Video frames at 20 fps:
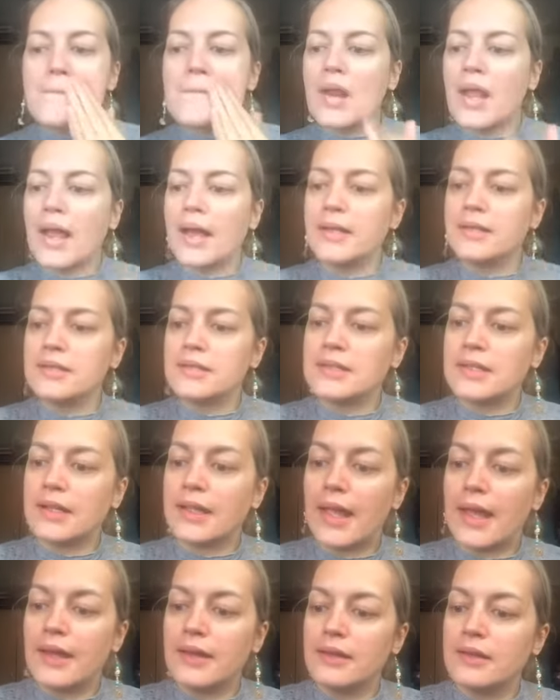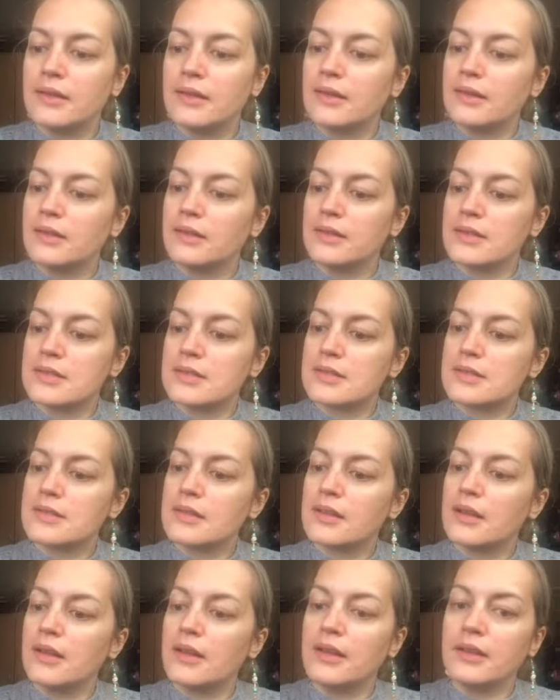And again, this
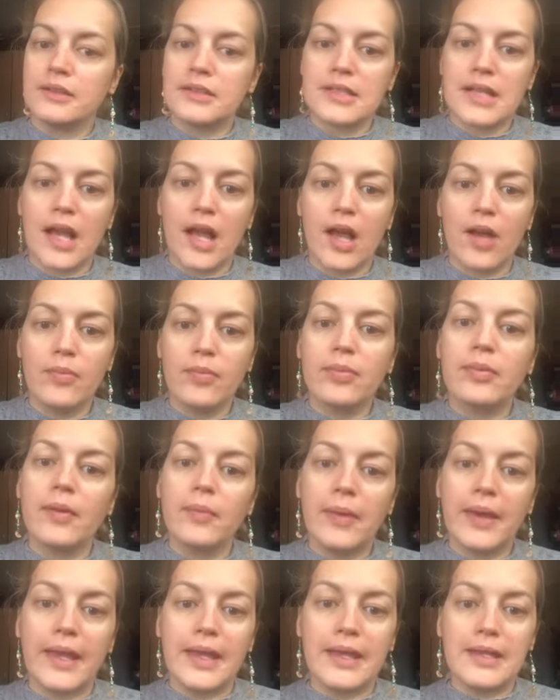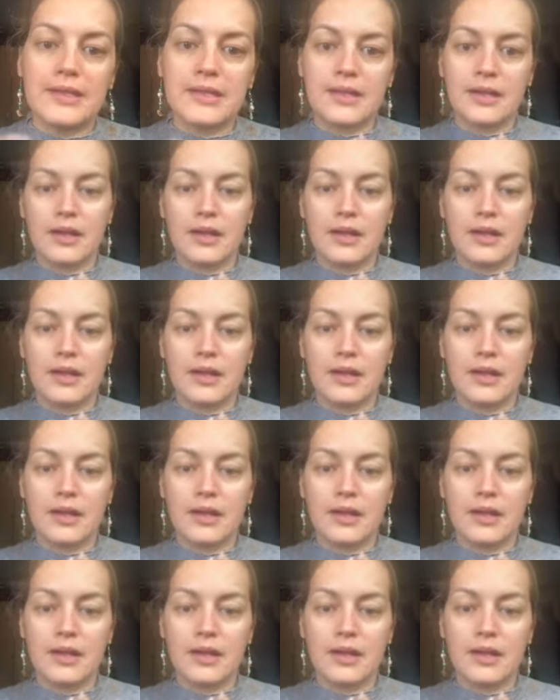little tub, I paid